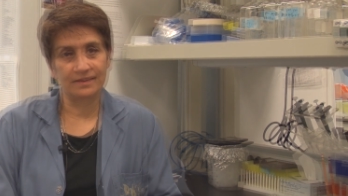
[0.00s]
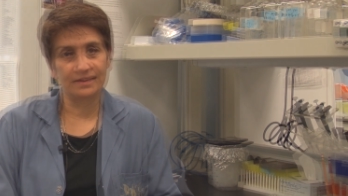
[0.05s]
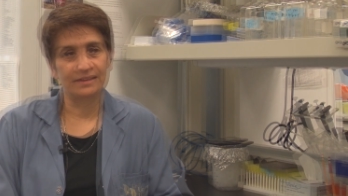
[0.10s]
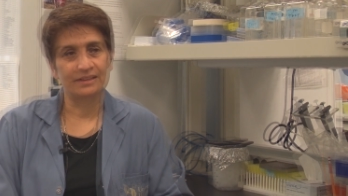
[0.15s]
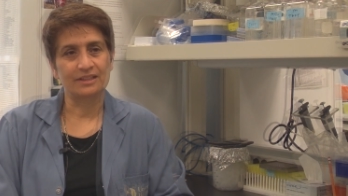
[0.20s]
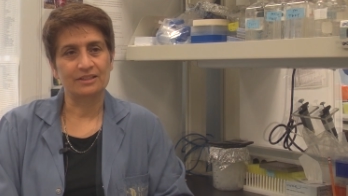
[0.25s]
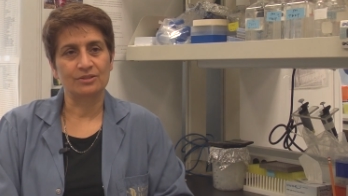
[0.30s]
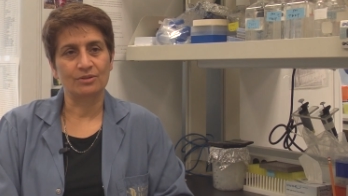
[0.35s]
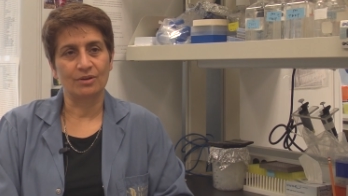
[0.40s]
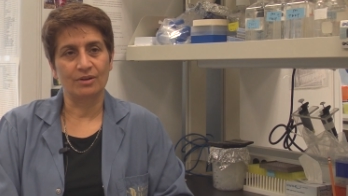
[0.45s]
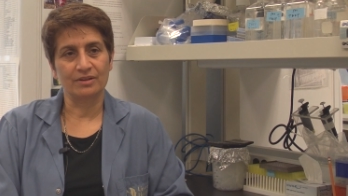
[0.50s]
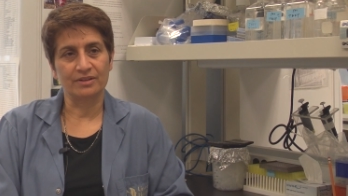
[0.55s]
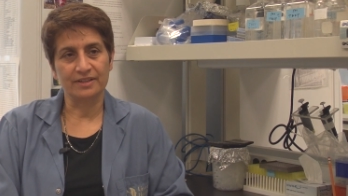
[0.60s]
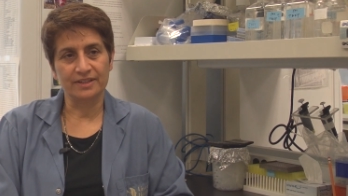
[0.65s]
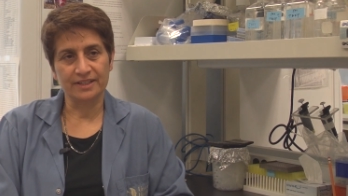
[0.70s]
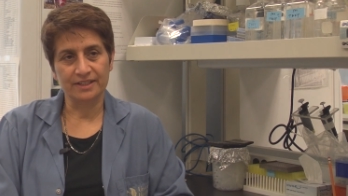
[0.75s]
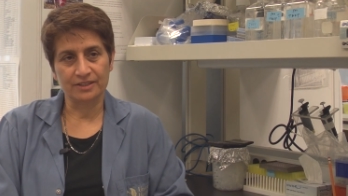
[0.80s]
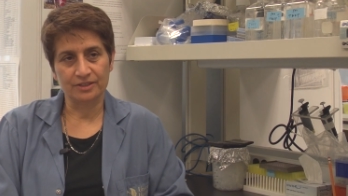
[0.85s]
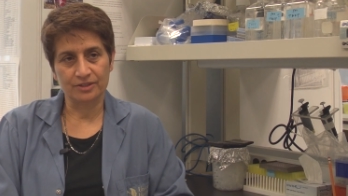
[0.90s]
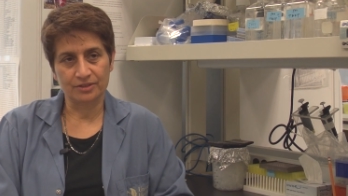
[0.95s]
There's
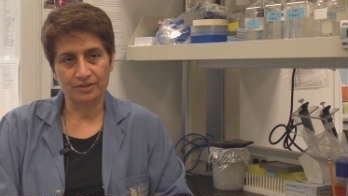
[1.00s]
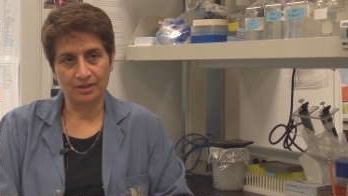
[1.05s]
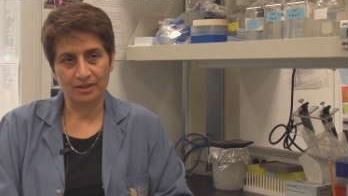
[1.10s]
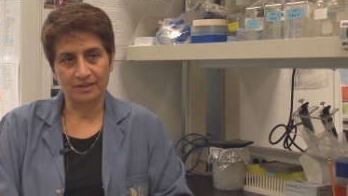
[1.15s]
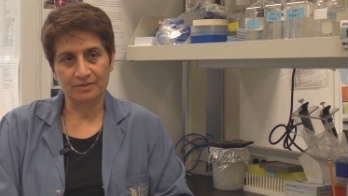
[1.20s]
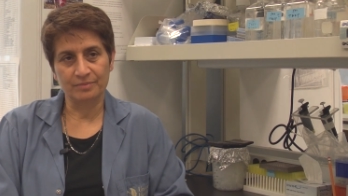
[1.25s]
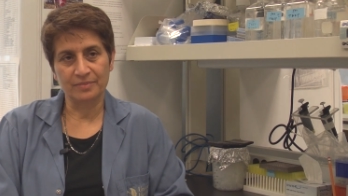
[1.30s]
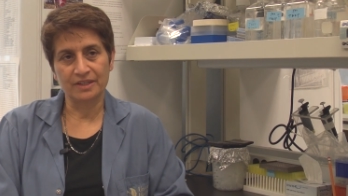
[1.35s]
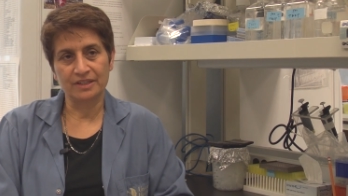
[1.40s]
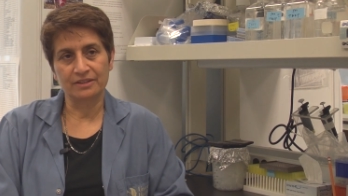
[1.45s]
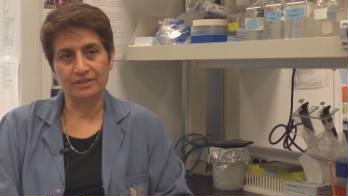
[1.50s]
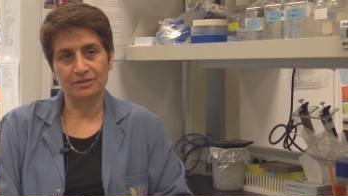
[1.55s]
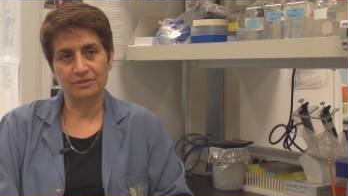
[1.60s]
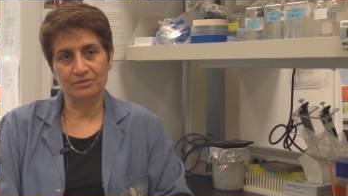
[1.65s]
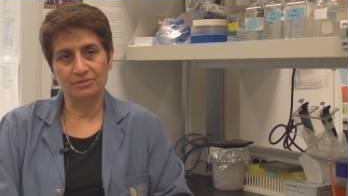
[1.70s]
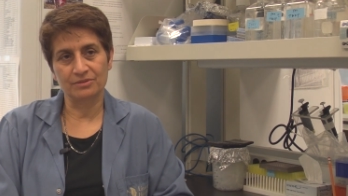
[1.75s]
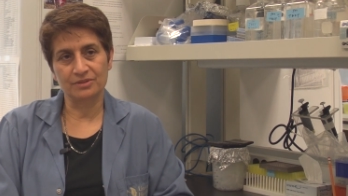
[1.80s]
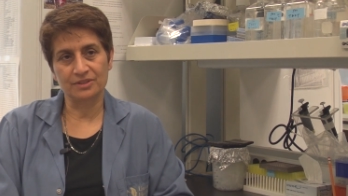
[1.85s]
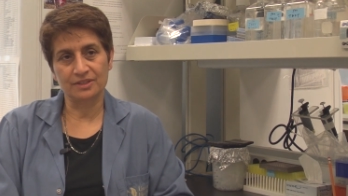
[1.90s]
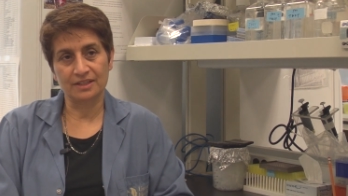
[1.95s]
already a drug being
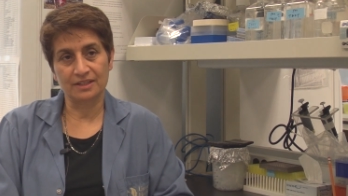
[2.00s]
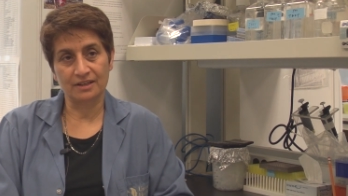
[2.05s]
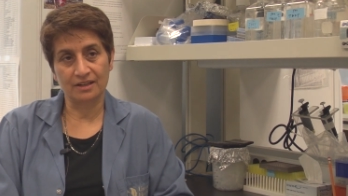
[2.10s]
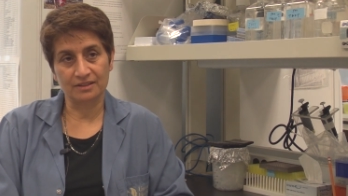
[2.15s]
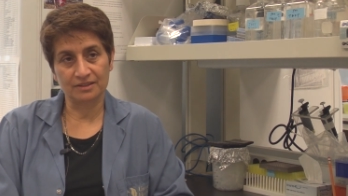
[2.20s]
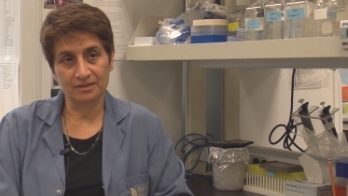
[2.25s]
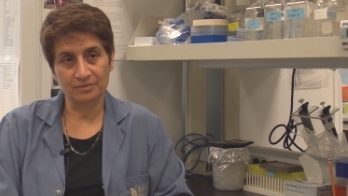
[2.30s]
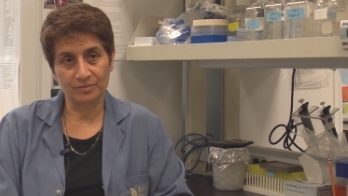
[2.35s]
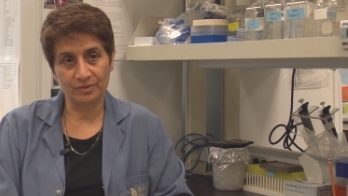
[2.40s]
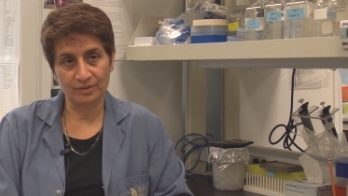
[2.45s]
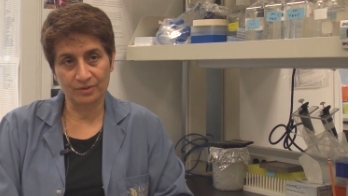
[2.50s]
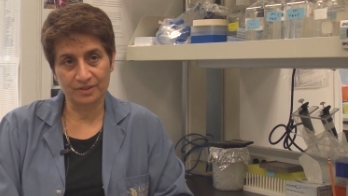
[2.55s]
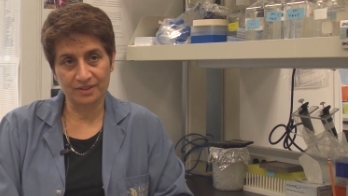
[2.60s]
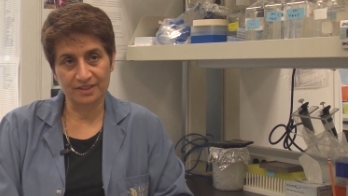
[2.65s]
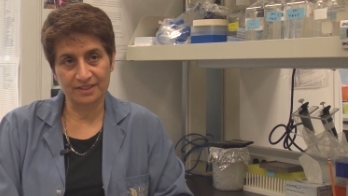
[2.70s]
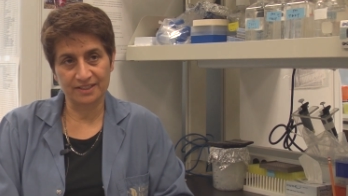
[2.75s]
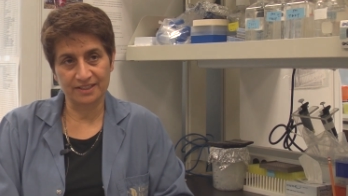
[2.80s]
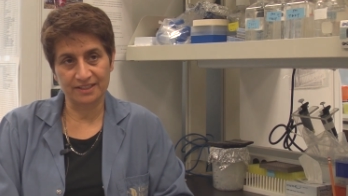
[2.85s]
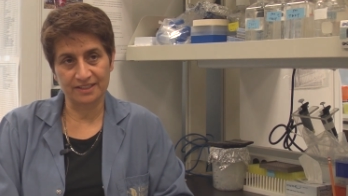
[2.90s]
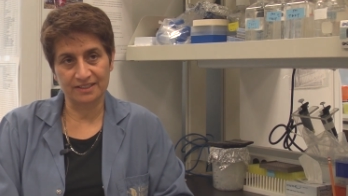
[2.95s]
used in other bone
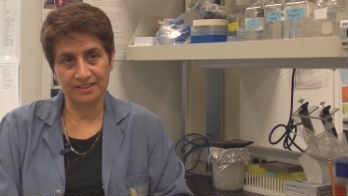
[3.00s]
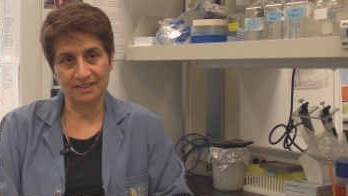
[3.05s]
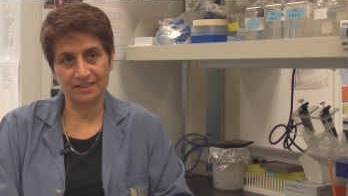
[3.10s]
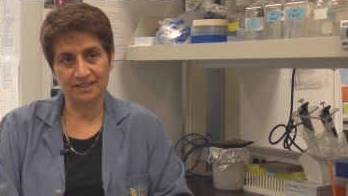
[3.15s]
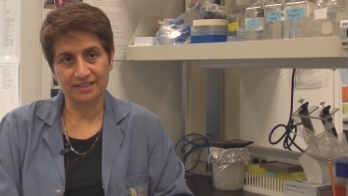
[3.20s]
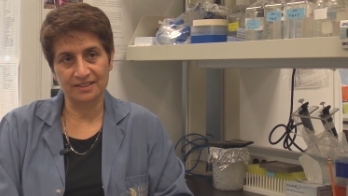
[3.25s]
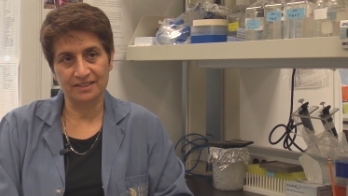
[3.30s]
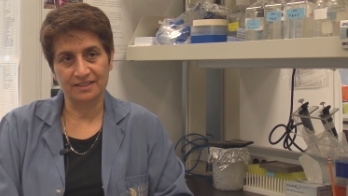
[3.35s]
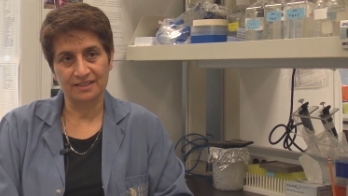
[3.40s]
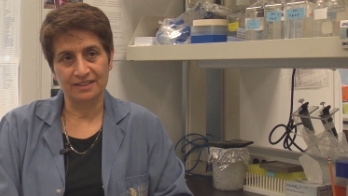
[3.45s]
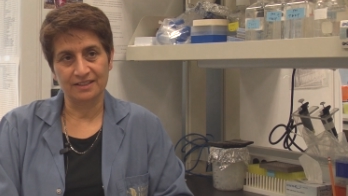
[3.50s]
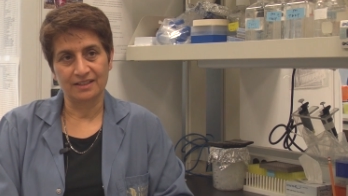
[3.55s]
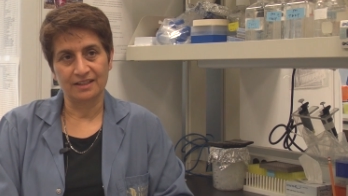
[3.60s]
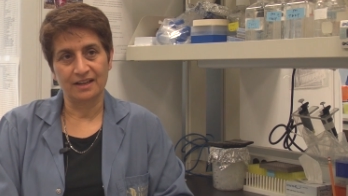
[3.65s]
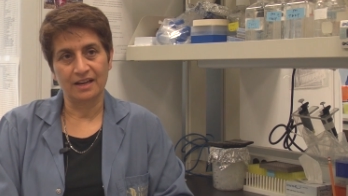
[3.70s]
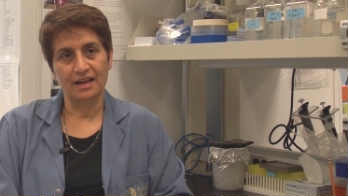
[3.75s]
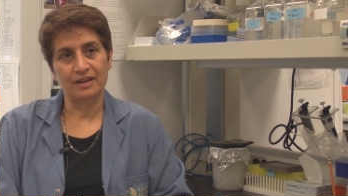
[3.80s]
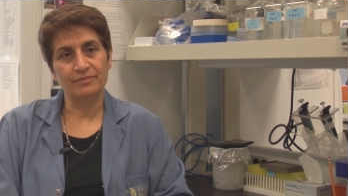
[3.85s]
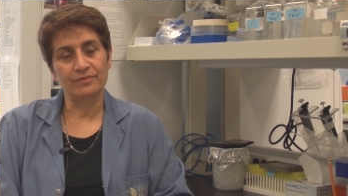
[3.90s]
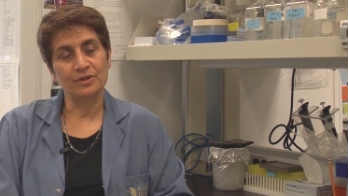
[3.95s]
diseases
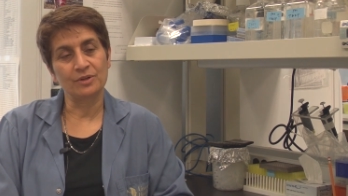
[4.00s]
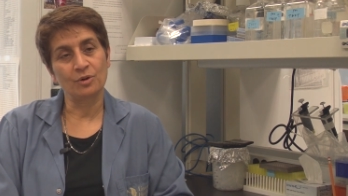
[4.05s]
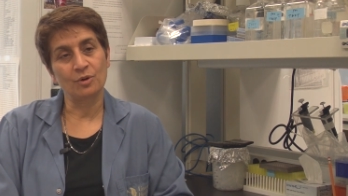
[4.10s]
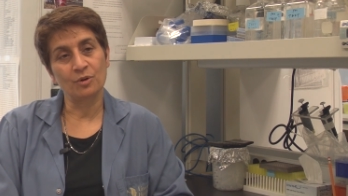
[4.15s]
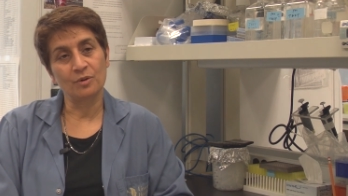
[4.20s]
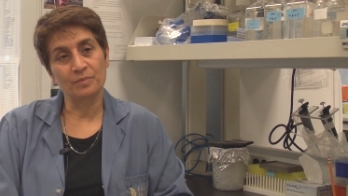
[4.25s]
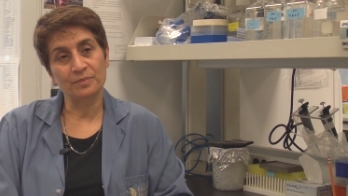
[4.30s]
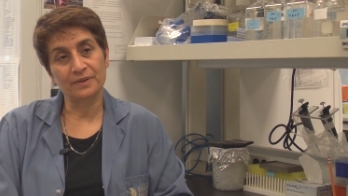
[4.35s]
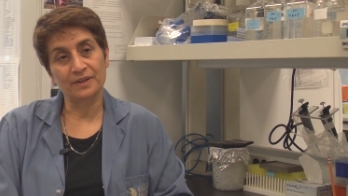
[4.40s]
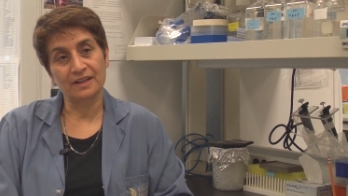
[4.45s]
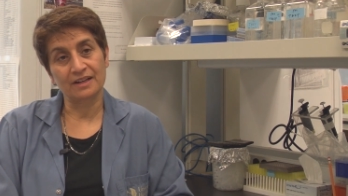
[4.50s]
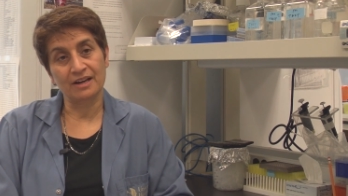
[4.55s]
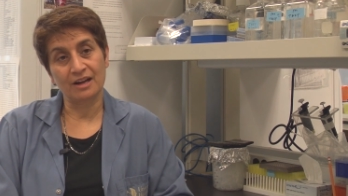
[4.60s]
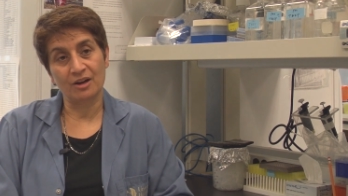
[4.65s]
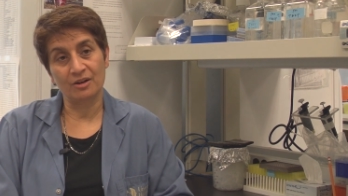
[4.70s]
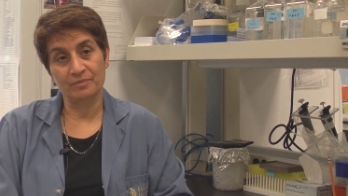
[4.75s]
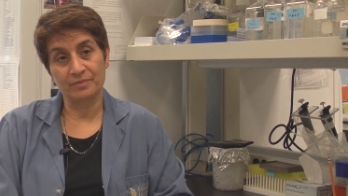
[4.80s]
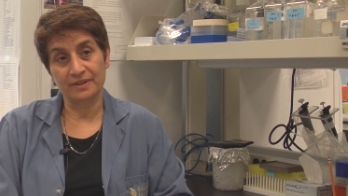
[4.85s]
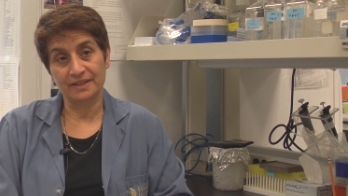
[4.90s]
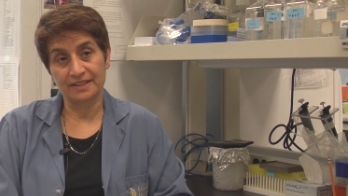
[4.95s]
and we hope can
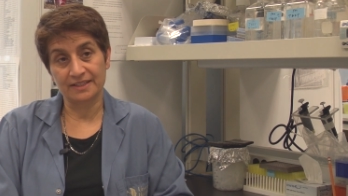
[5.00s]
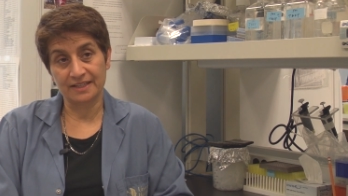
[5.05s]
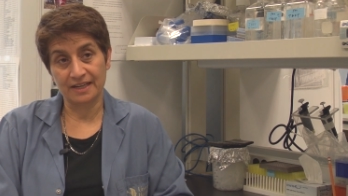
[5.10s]
now be